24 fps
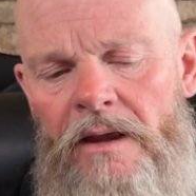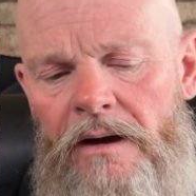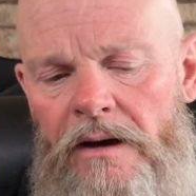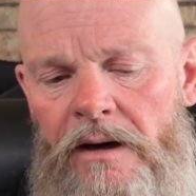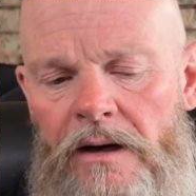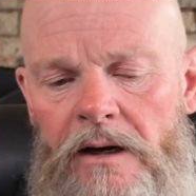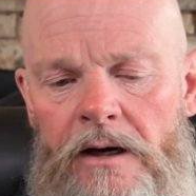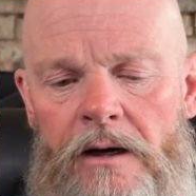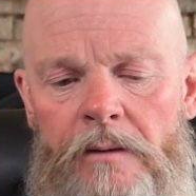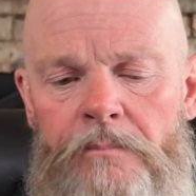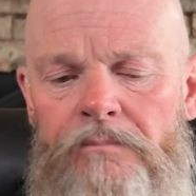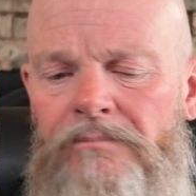
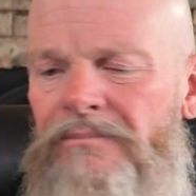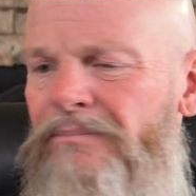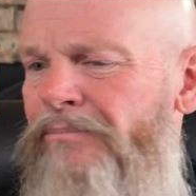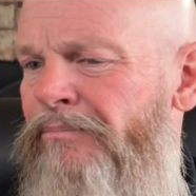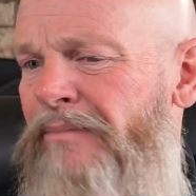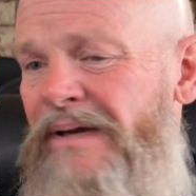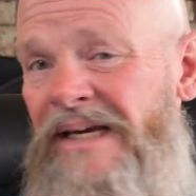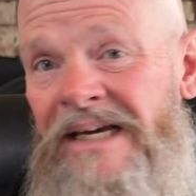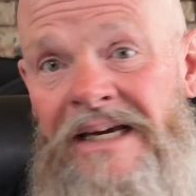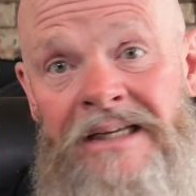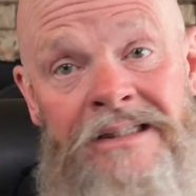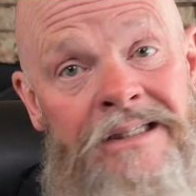
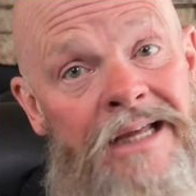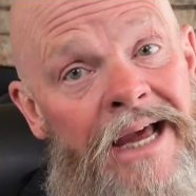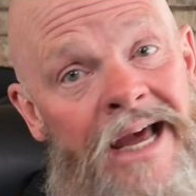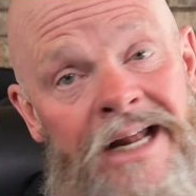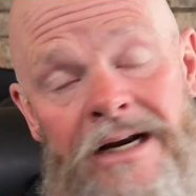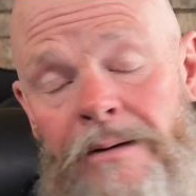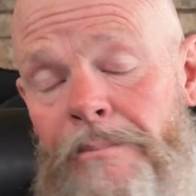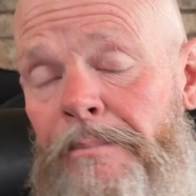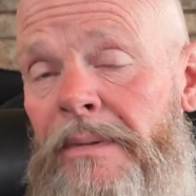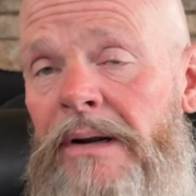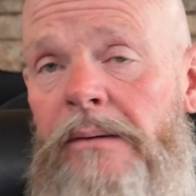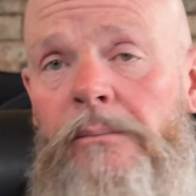
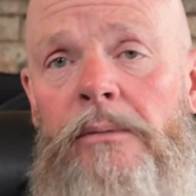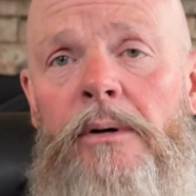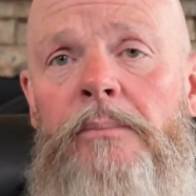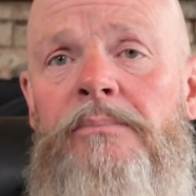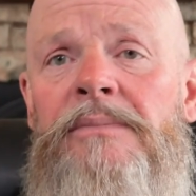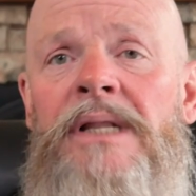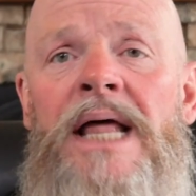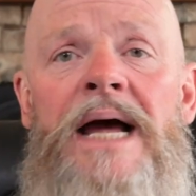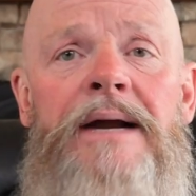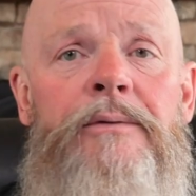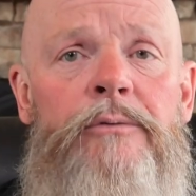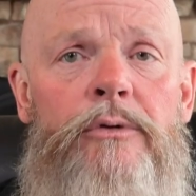At a
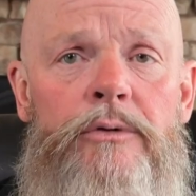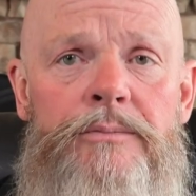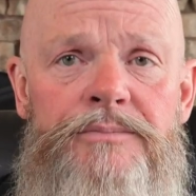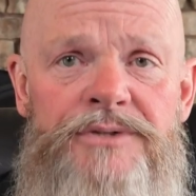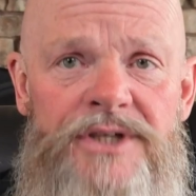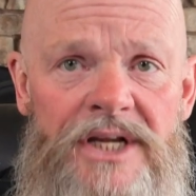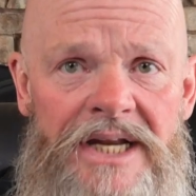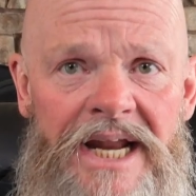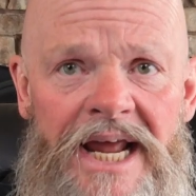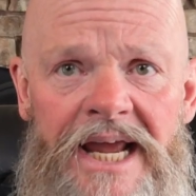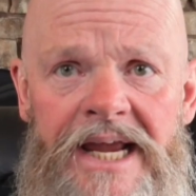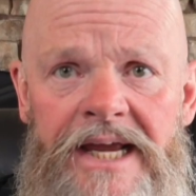minimum,
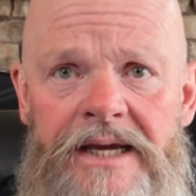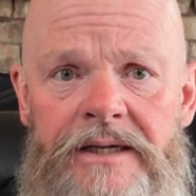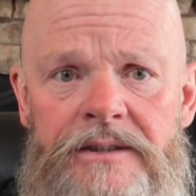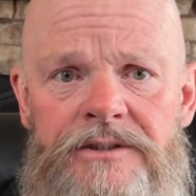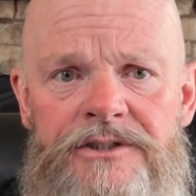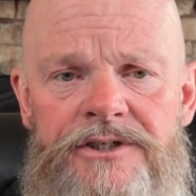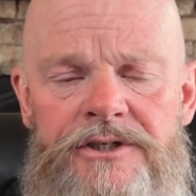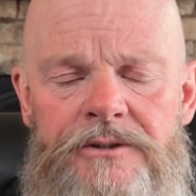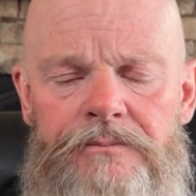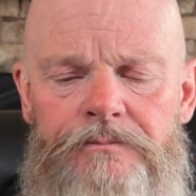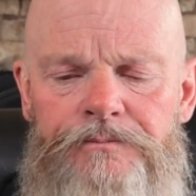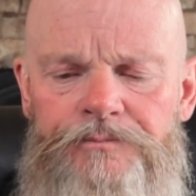Lightroom's
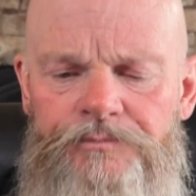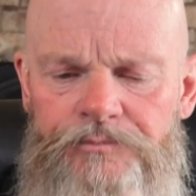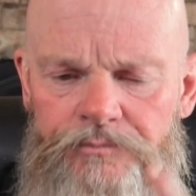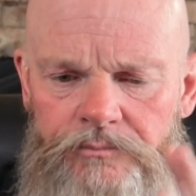Enhance.